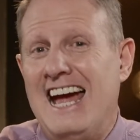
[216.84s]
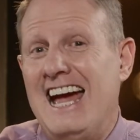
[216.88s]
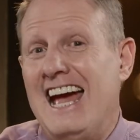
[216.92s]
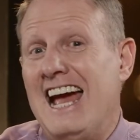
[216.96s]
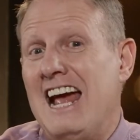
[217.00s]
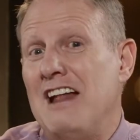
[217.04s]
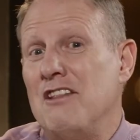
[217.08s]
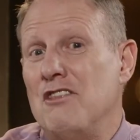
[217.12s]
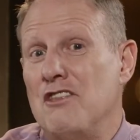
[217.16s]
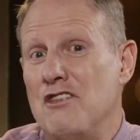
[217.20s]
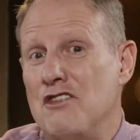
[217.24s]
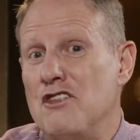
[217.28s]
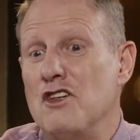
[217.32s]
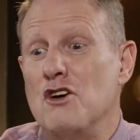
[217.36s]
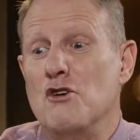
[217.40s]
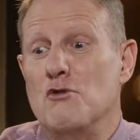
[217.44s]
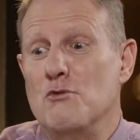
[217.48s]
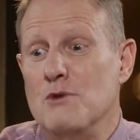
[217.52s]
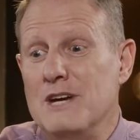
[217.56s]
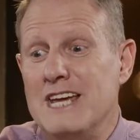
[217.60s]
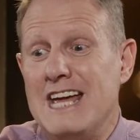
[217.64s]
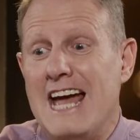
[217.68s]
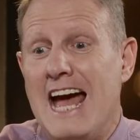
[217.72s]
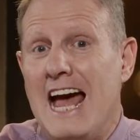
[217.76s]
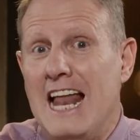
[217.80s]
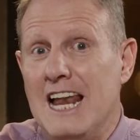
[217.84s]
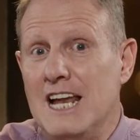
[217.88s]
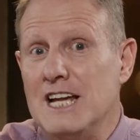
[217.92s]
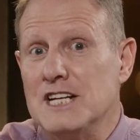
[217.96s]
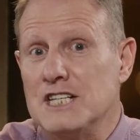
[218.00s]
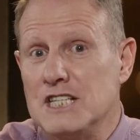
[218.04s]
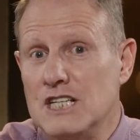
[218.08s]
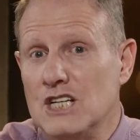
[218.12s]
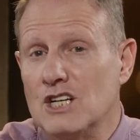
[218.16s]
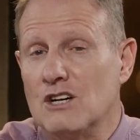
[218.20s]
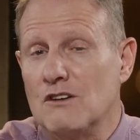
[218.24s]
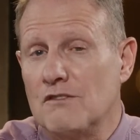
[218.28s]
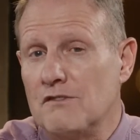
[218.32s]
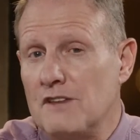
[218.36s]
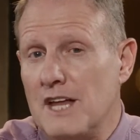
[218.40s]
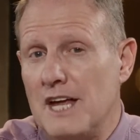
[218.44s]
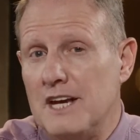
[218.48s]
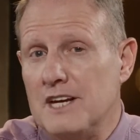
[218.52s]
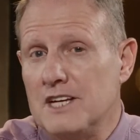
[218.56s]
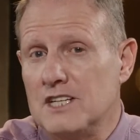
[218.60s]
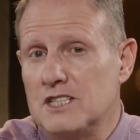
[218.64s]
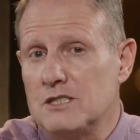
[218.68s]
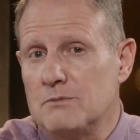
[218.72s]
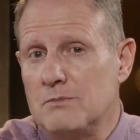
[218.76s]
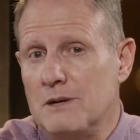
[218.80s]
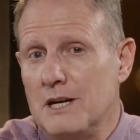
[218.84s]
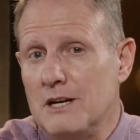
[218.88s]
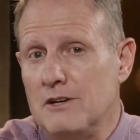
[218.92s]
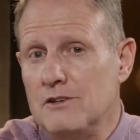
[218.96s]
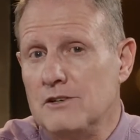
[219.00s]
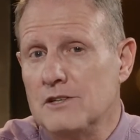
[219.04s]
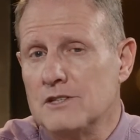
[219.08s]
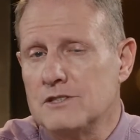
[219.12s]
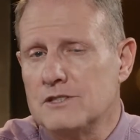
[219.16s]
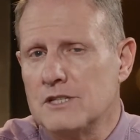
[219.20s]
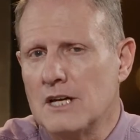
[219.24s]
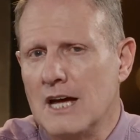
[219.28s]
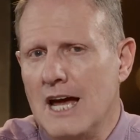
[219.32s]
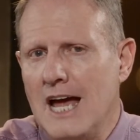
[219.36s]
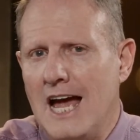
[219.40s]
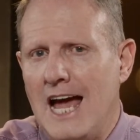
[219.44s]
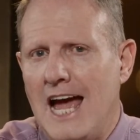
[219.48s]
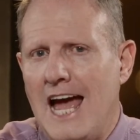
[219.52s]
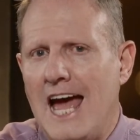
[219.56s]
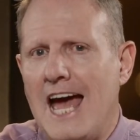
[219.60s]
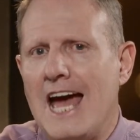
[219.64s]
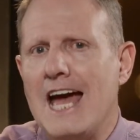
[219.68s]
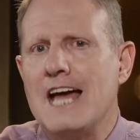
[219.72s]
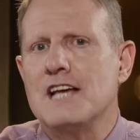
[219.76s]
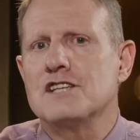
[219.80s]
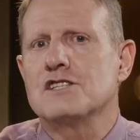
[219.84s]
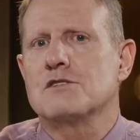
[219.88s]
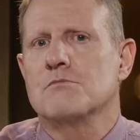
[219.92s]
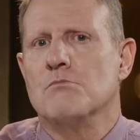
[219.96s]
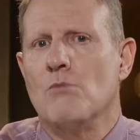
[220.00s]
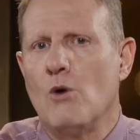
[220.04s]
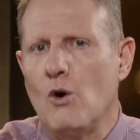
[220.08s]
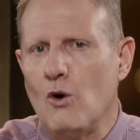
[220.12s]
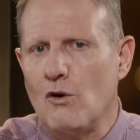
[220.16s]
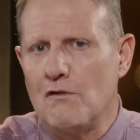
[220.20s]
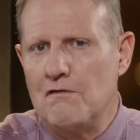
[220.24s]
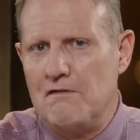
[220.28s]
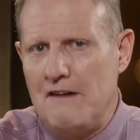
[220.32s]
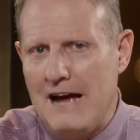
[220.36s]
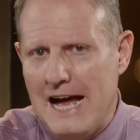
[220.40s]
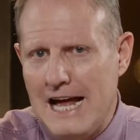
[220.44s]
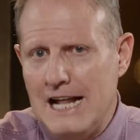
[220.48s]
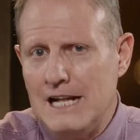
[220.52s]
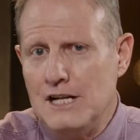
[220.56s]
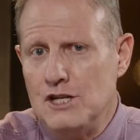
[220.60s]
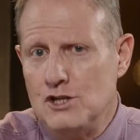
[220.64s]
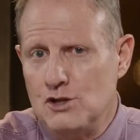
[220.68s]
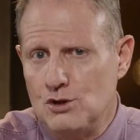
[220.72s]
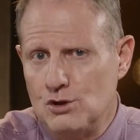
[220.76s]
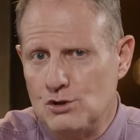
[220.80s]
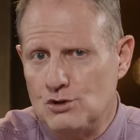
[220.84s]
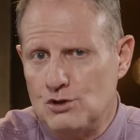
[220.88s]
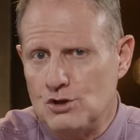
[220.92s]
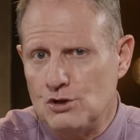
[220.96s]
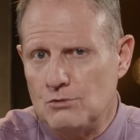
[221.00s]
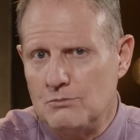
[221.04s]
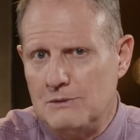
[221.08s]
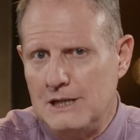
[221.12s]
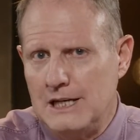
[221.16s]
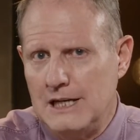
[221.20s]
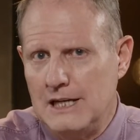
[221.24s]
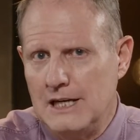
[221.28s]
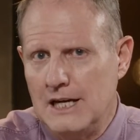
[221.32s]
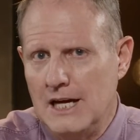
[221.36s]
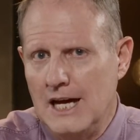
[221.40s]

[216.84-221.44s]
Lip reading: and the reality of that experience has more value to me,